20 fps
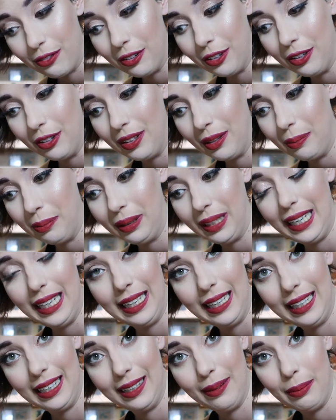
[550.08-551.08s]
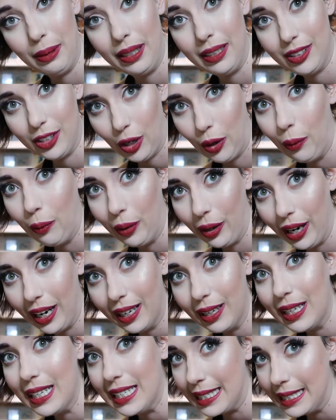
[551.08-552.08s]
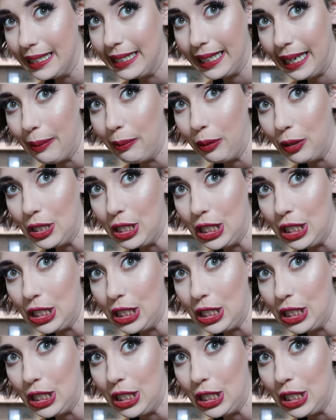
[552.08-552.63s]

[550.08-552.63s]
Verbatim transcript: for the plating, but don't worry, it's gonna get more